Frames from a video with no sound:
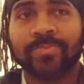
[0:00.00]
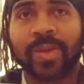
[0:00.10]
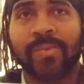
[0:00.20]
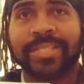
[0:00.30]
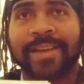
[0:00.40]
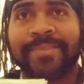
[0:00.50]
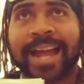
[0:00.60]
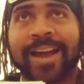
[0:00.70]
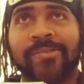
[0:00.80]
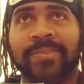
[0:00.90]
which I
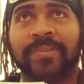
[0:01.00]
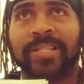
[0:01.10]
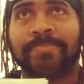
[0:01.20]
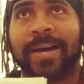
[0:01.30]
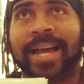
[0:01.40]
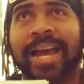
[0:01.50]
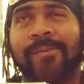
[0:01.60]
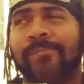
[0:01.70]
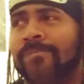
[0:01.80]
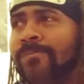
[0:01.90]
forgot who he's voiced by, I
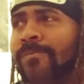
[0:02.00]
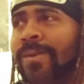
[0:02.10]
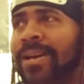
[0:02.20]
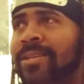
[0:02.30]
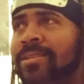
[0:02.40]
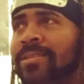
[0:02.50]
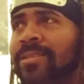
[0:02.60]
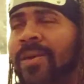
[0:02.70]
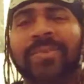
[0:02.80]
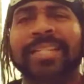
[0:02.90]
want
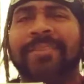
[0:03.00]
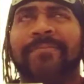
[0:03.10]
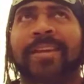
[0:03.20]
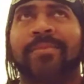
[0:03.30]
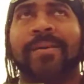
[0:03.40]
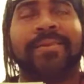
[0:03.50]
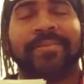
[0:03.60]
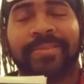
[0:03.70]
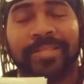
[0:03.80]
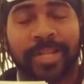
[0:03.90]
to say DeVito, but I'm not
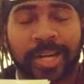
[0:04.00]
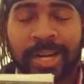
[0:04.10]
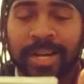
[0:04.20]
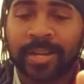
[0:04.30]
really sure.